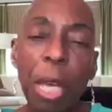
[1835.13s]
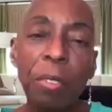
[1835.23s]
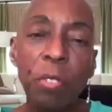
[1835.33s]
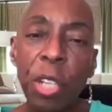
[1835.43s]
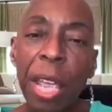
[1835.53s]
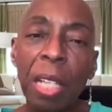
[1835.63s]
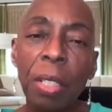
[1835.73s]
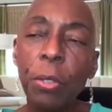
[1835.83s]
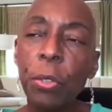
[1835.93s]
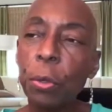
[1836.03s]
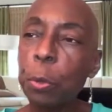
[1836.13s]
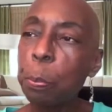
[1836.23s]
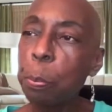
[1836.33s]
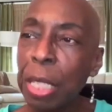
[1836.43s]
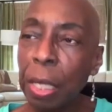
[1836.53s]
kind of challenge, or we're
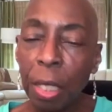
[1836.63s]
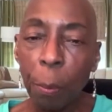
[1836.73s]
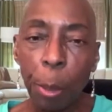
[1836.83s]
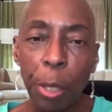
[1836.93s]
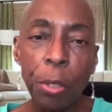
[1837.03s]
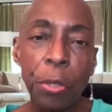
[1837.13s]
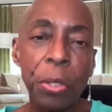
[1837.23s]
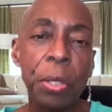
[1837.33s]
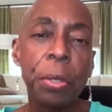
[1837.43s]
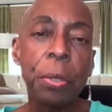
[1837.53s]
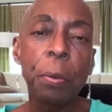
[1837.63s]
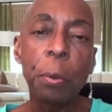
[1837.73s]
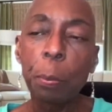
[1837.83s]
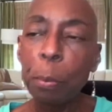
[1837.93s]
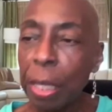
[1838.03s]
meeting a person, or
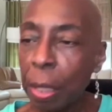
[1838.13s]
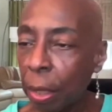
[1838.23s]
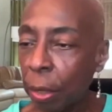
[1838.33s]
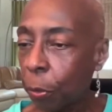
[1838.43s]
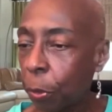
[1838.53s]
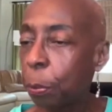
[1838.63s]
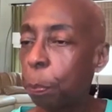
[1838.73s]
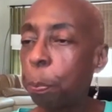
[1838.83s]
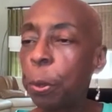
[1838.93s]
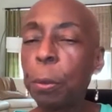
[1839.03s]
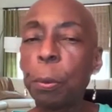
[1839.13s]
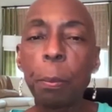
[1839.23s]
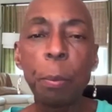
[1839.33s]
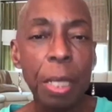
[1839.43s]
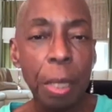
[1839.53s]
we're meeting a group, or we're
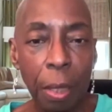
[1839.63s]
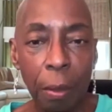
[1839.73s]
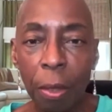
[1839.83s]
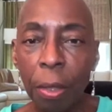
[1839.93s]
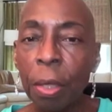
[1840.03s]
meeting,